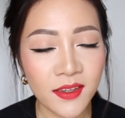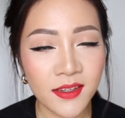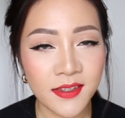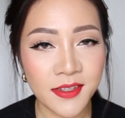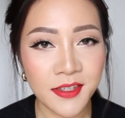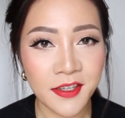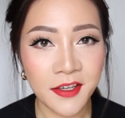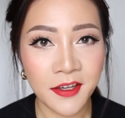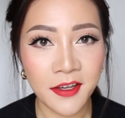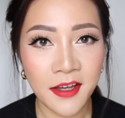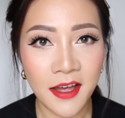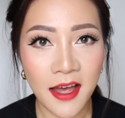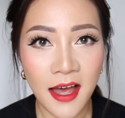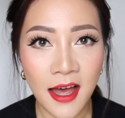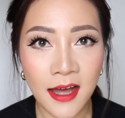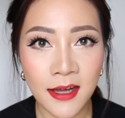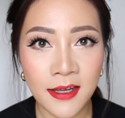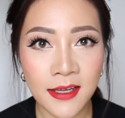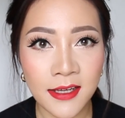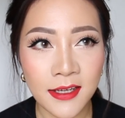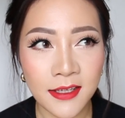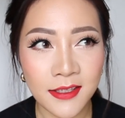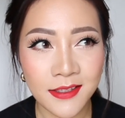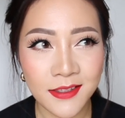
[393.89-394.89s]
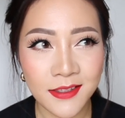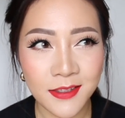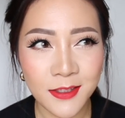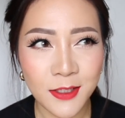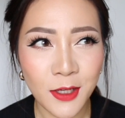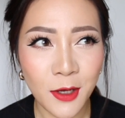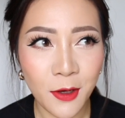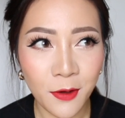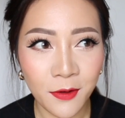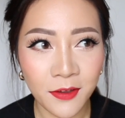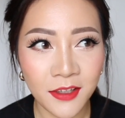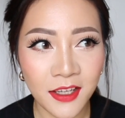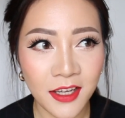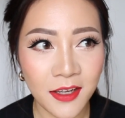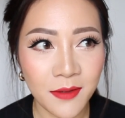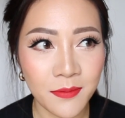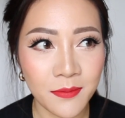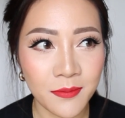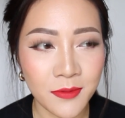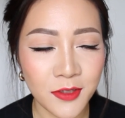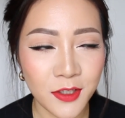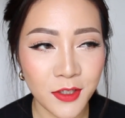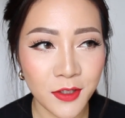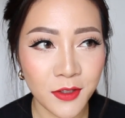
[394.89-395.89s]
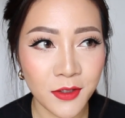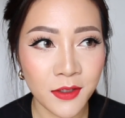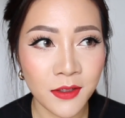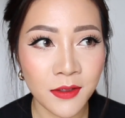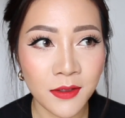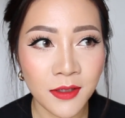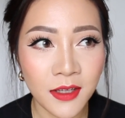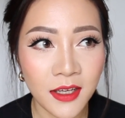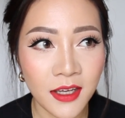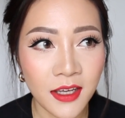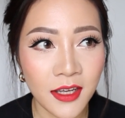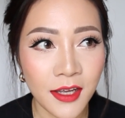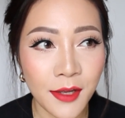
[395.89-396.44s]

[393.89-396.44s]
So I told him to